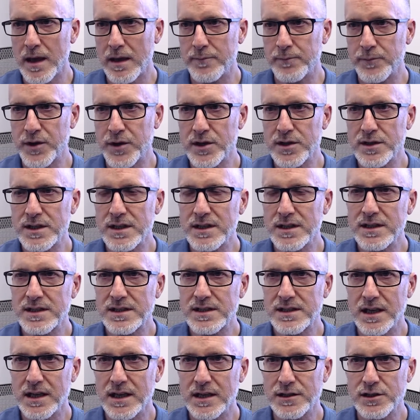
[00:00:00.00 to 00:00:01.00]
there's a
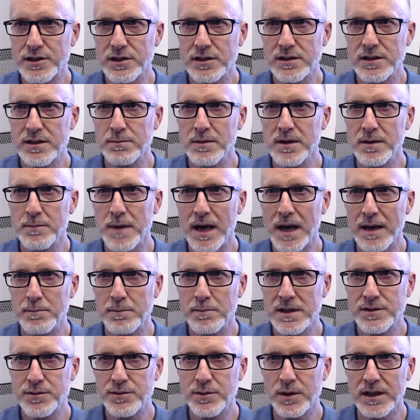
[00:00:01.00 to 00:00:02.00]
distinction to be made
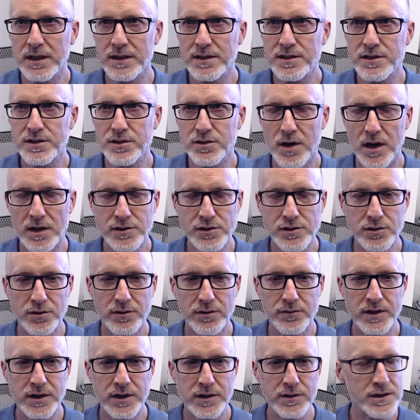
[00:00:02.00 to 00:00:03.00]
between
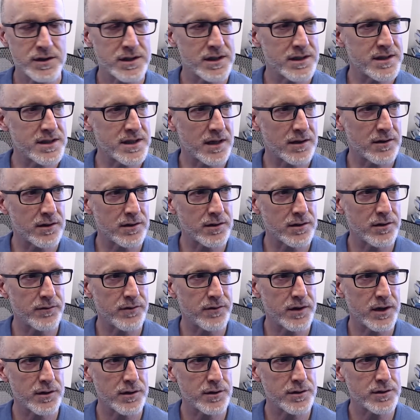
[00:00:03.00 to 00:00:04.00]
structural views and cyclical
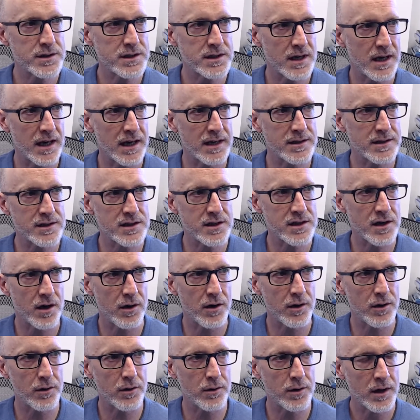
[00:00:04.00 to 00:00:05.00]
views. And
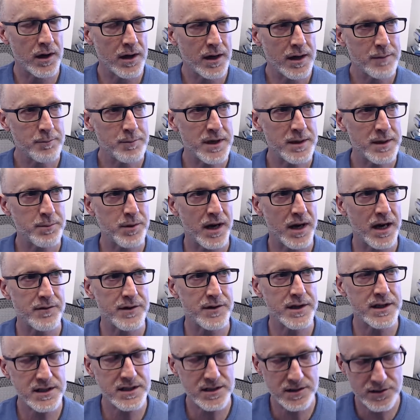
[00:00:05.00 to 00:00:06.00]
so people have
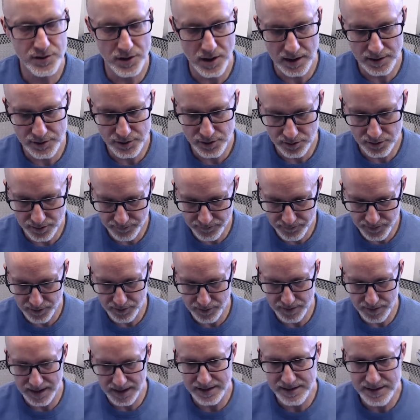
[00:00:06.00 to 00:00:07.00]
this structural
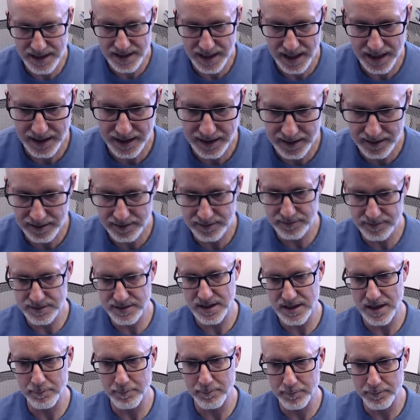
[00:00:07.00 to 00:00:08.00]
view that's gaining
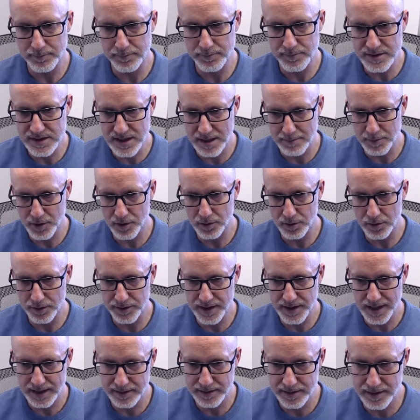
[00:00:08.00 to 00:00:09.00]
some hold
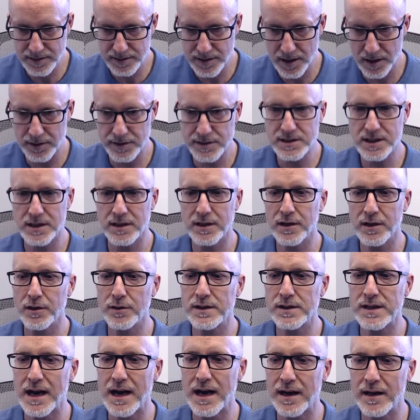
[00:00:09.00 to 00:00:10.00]
that the dollar is going to go
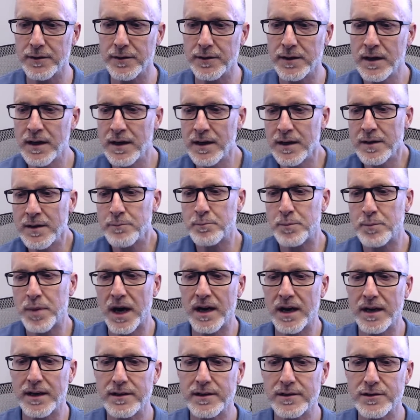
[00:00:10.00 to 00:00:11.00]
down.
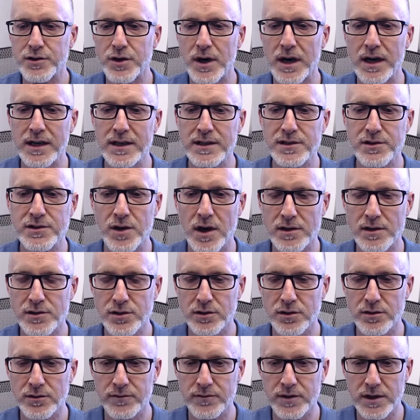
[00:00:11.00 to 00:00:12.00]
But trading
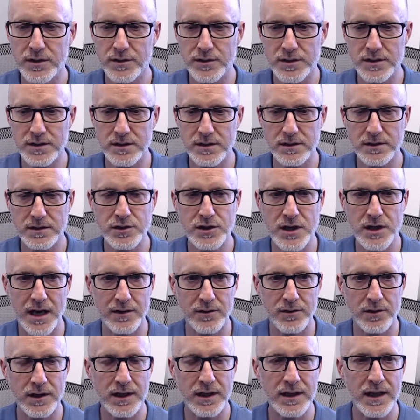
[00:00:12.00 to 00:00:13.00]
structural views
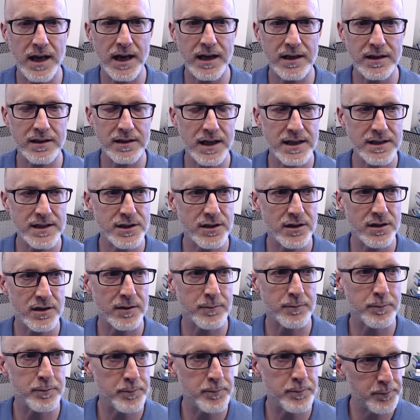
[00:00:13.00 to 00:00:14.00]
generally, like unless you're
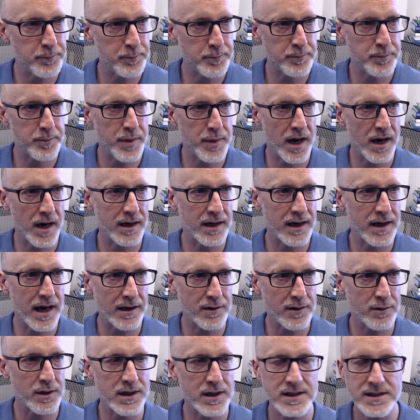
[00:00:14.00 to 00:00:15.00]
buying
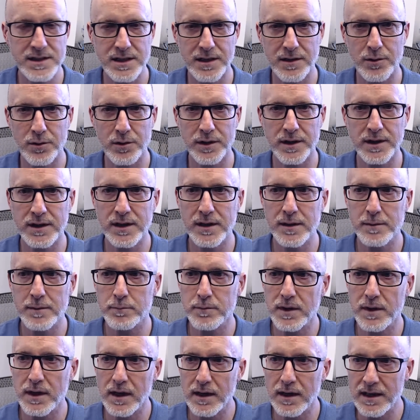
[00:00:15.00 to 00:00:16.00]
equities and holding them,
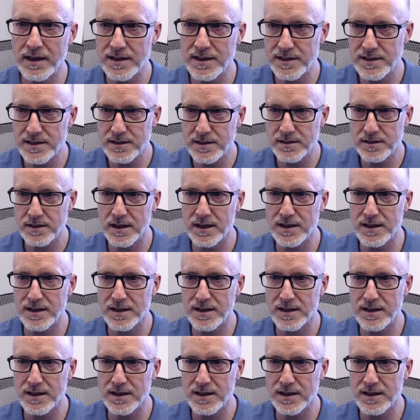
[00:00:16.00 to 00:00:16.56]
is